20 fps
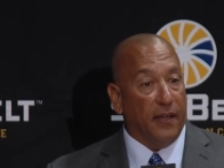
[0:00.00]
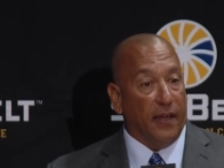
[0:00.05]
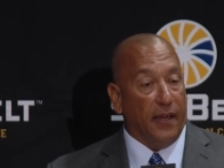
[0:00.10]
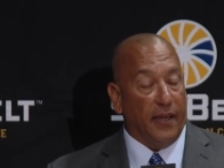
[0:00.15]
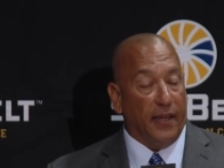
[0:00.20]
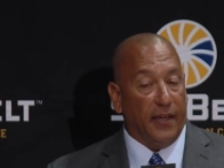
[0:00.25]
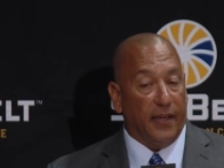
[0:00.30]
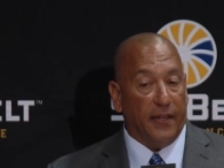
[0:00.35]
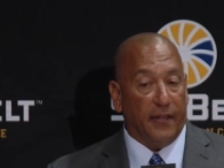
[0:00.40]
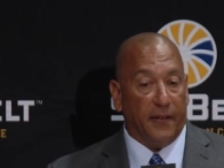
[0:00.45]

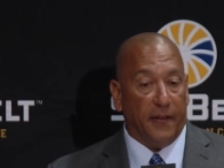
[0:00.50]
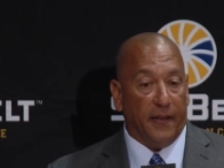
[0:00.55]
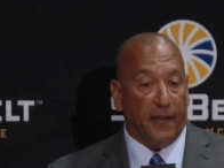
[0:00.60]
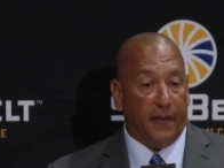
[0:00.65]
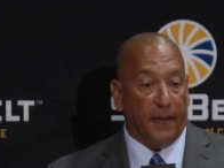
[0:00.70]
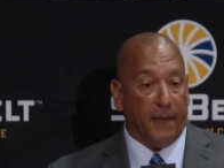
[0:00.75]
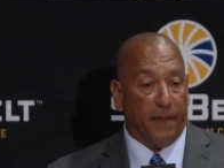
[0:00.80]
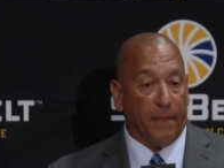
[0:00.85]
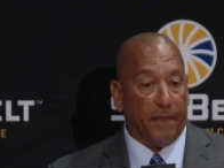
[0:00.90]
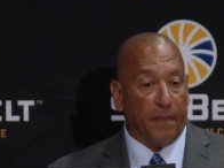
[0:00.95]
And
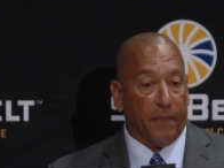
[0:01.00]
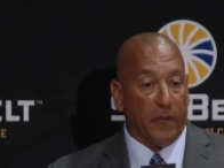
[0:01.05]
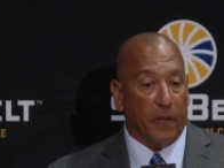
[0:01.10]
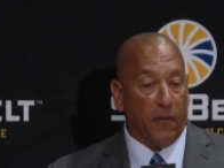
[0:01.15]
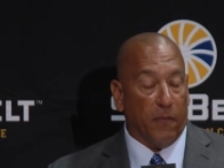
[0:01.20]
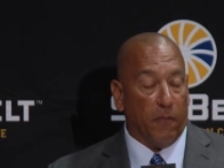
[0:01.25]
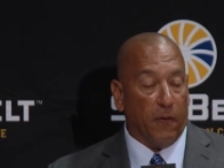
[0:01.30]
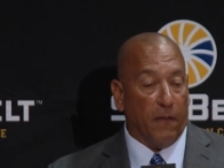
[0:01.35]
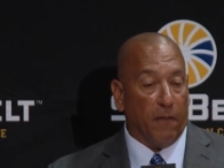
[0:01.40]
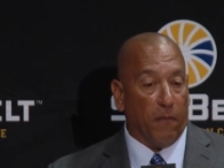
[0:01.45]
uh, you
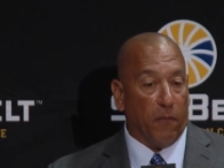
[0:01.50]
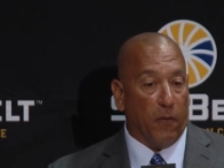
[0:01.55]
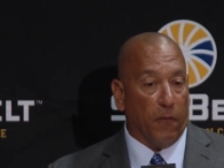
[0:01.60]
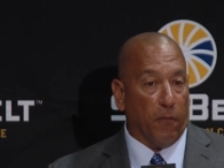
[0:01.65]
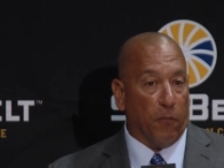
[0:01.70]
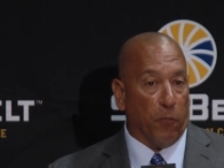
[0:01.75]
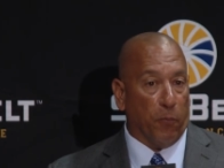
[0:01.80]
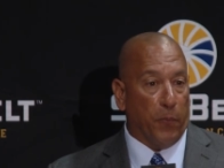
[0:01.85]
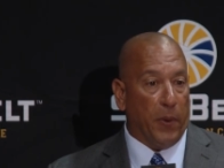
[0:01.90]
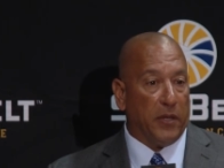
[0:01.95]
know, we, we're
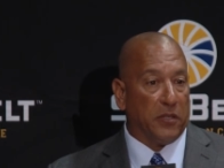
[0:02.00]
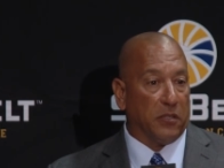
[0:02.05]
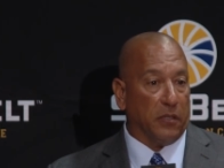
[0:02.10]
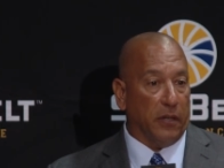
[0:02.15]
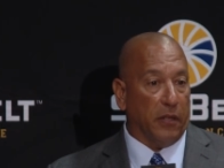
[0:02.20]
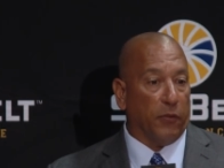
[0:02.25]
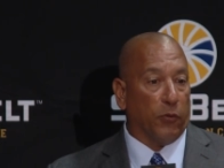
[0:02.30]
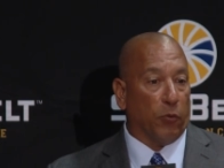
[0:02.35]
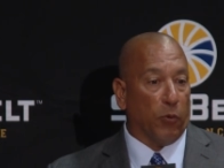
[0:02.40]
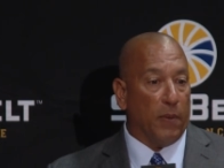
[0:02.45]

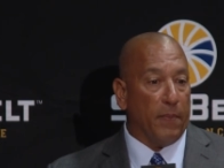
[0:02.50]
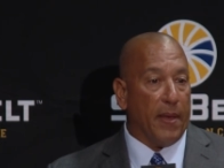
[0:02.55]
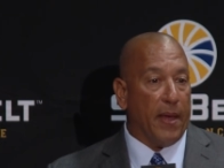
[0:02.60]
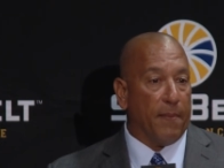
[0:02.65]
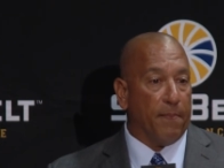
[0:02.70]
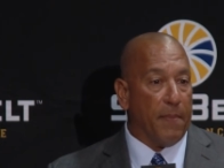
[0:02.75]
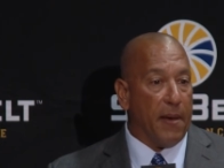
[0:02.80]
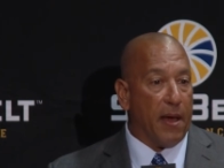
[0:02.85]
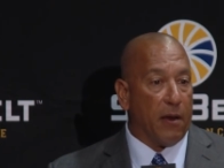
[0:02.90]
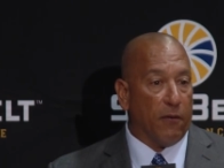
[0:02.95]
basically a
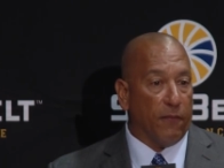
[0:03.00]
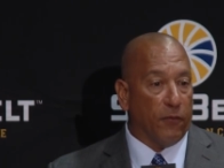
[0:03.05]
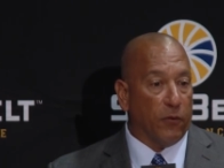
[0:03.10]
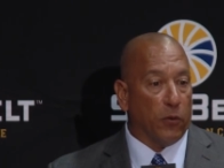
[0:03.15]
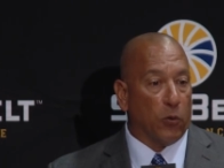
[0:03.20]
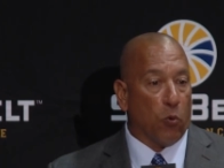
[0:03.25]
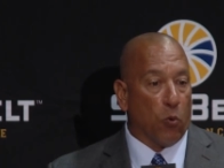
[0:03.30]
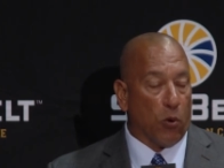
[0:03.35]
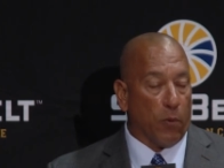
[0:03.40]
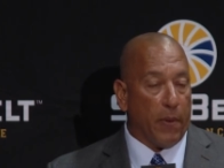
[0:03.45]
three-man battle for
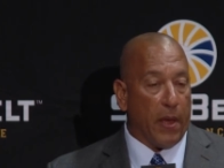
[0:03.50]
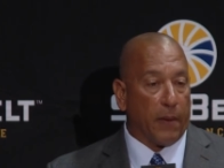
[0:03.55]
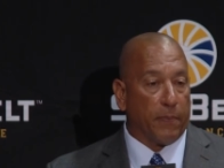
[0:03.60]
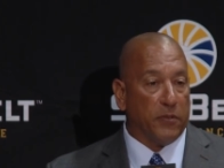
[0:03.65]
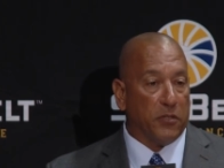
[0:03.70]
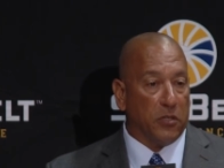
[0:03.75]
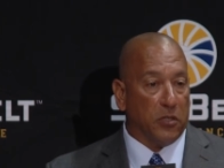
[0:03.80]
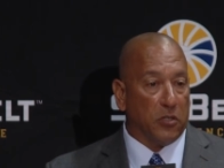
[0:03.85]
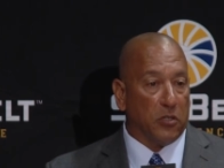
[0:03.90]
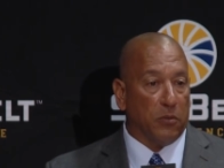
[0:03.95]
the quarterback
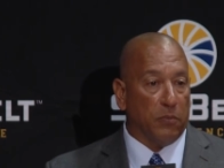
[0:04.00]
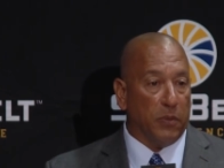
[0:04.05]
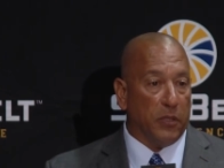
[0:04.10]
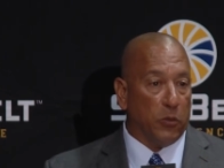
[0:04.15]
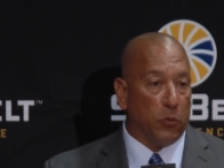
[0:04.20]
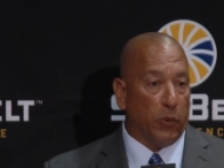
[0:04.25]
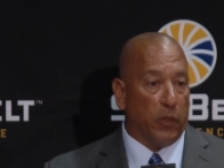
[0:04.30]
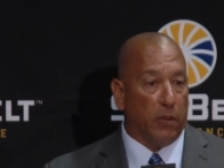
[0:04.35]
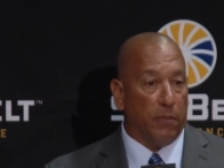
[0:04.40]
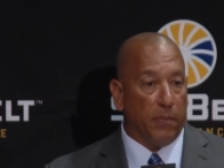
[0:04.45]
position
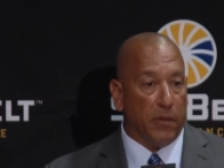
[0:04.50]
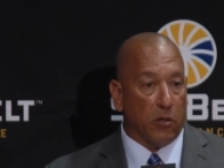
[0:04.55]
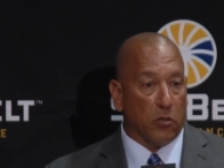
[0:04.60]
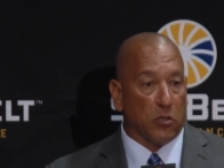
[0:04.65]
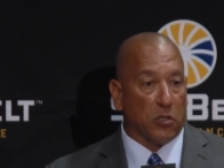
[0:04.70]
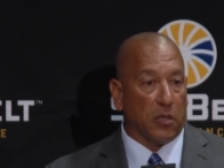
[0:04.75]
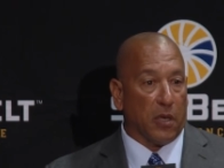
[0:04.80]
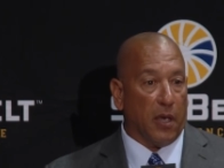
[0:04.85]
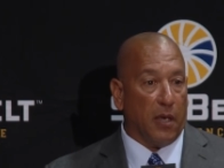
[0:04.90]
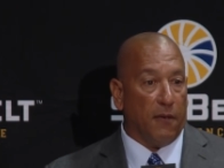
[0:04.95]
between Emiere
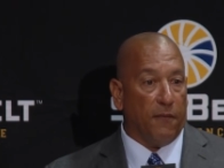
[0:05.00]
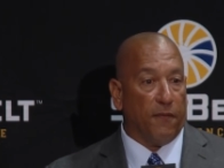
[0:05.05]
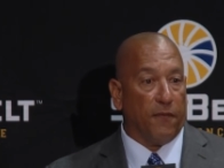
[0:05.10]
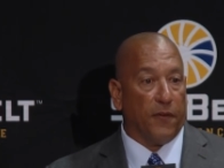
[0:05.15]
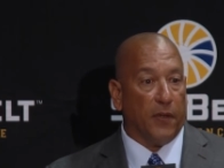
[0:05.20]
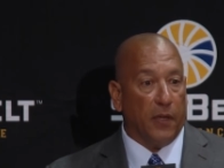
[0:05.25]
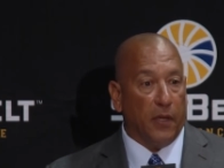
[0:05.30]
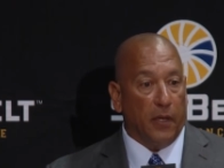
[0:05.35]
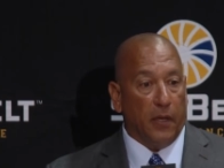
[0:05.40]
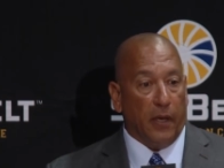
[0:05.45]
Scaife,
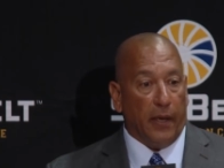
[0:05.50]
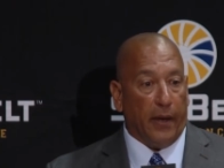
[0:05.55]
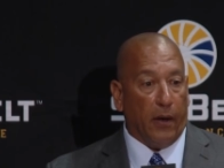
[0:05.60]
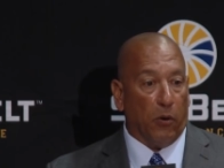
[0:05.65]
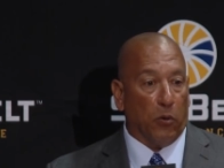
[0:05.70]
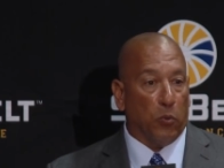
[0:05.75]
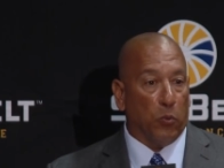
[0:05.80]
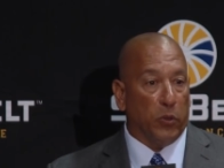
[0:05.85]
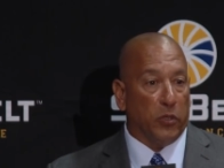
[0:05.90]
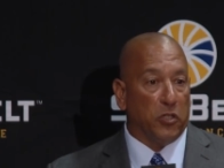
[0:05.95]

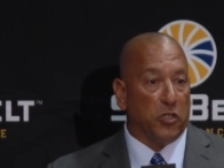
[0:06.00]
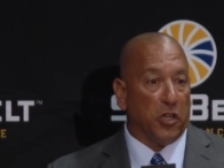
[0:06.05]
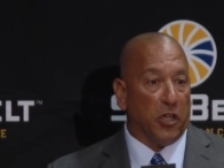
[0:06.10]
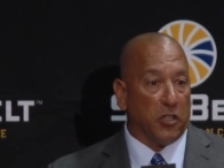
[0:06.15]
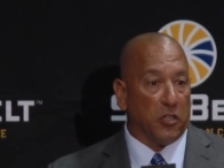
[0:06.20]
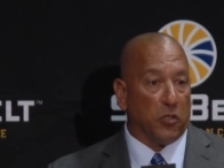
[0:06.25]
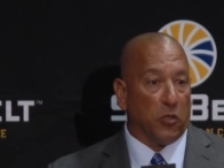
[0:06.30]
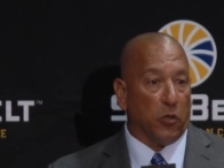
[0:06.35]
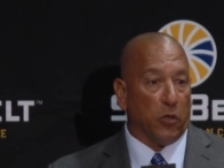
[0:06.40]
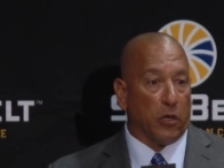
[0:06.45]
Aaron
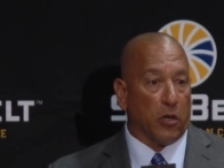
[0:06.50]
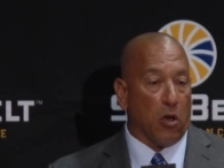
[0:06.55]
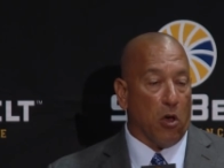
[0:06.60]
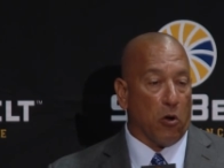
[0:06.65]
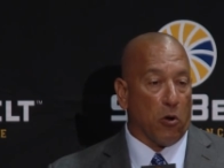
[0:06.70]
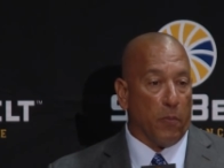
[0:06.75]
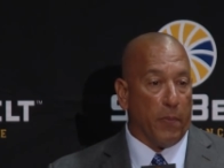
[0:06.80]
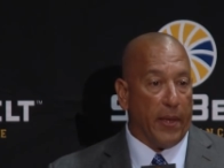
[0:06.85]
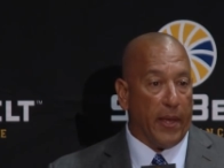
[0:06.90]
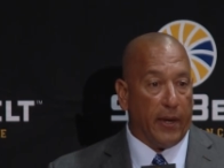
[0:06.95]
Winchester, and
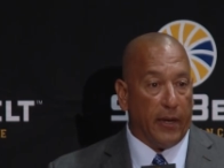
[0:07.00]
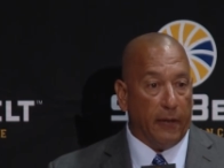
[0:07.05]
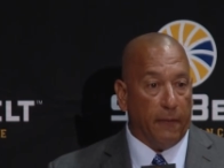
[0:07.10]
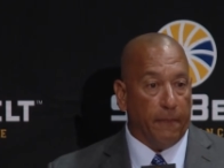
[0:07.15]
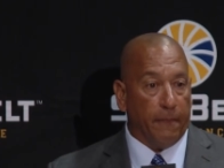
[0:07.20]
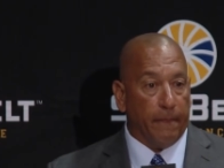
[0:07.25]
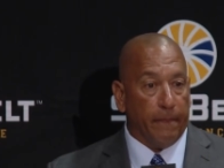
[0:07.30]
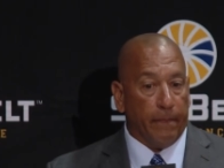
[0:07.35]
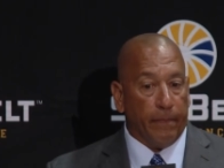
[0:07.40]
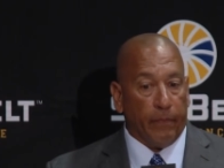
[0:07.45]
Conner Manning
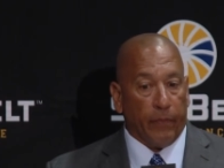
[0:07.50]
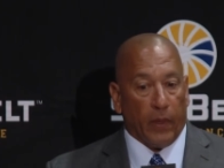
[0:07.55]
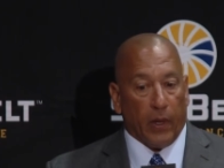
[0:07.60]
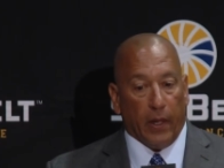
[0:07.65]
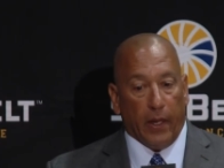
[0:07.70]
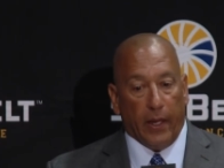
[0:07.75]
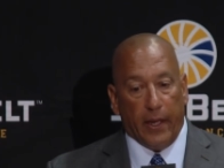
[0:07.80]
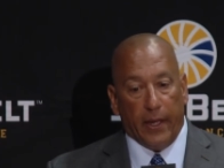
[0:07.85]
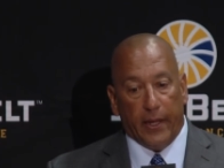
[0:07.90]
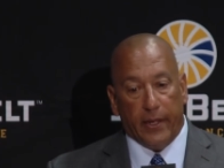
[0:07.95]

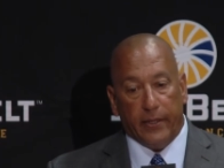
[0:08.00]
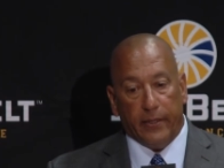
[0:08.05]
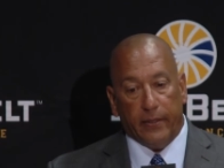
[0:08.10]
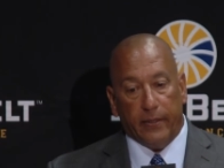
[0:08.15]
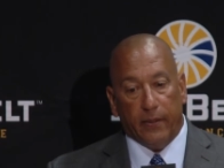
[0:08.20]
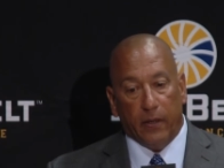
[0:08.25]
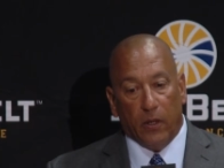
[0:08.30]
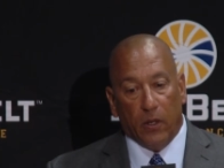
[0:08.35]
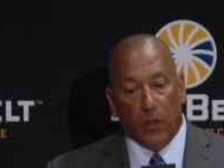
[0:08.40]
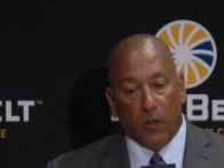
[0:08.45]

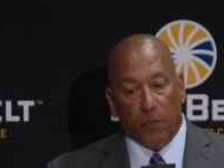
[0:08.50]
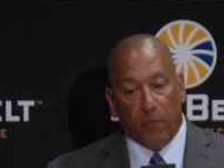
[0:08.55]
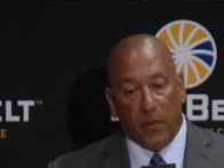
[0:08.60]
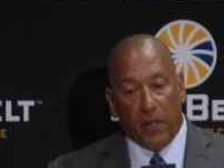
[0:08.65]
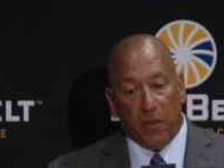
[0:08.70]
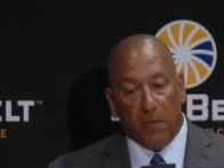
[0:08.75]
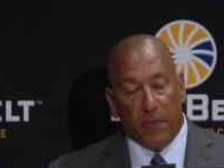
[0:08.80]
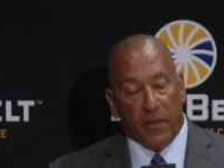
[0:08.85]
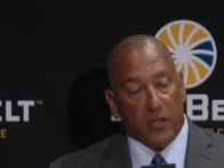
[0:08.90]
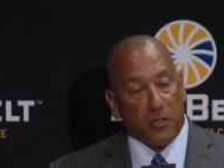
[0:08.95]
and
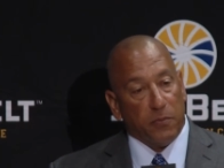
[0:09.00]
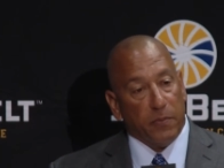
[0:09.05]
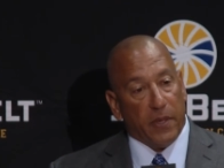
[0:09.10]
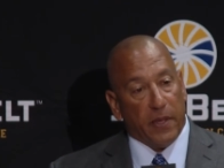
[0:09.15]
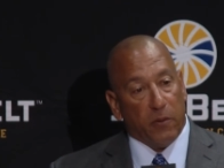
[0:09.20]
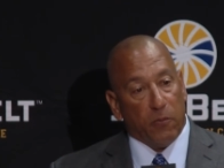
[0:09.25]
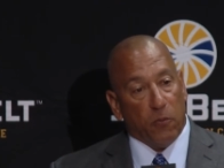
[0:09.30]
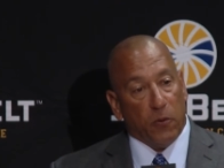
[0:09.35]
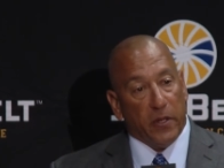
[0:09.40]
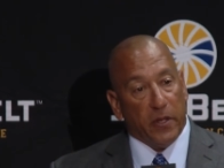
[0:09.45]
may the best
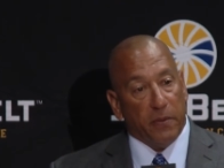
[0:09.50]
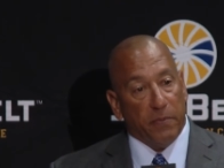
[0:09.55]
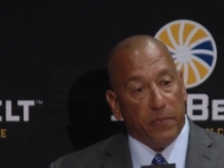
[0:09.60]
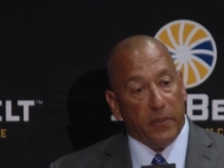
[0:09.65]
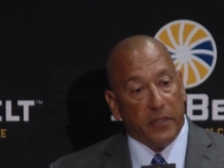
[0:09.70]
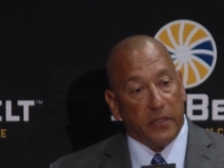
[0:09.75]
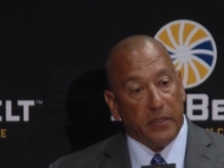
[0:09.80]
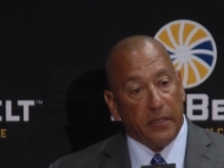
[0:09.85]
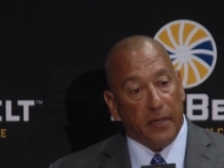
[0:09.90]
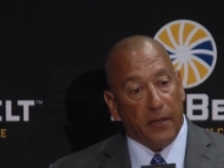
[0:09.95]
man win.
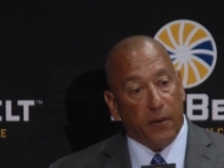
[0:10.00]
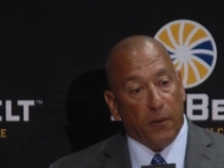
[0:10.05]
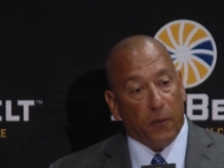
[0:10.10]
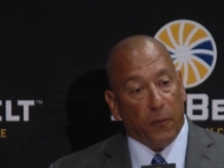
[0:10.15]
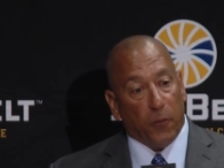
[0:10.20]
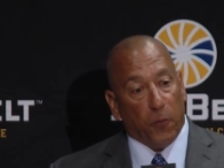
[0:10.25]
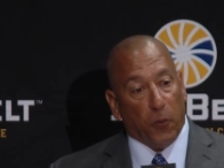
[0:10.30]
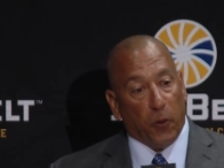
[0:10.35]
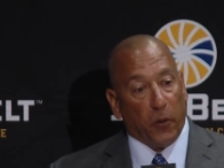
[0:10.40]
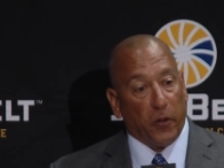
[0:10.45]
But uh,
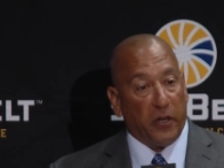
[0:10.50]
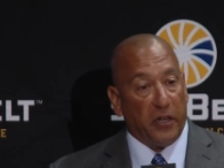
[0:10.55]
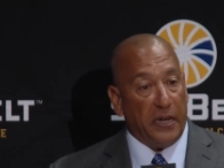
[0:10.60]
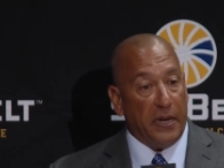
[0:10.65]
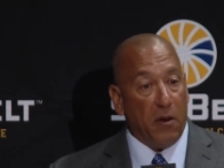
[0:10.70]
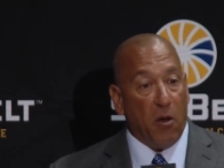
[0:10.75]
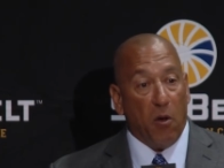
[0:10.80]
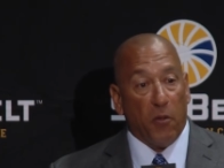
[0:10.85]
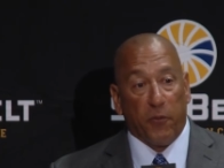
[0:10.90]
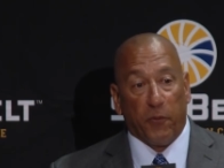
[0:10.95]
we're going to
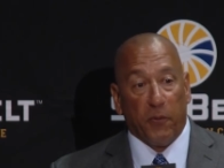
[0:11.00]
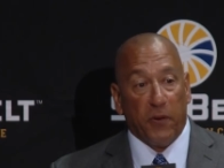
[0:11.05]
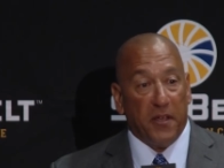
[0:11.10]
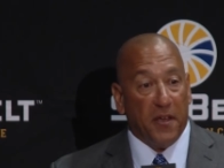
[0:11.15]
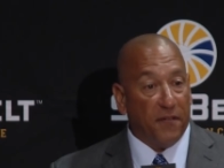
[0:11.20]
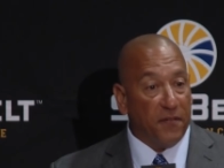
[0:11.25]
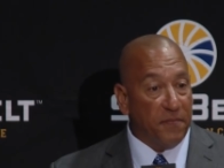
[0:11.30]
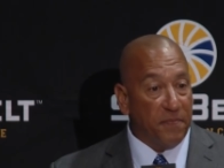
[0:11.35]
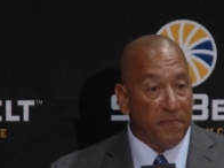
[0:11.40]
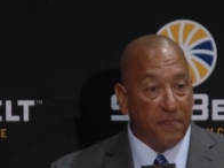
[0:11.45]
need all three
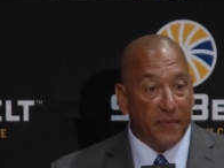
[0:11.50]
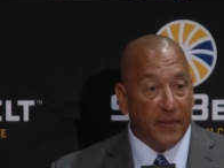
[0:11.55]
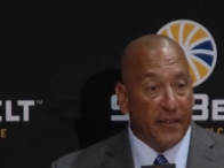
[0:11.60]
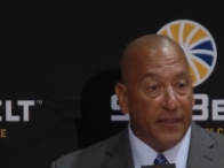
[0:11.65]
of them.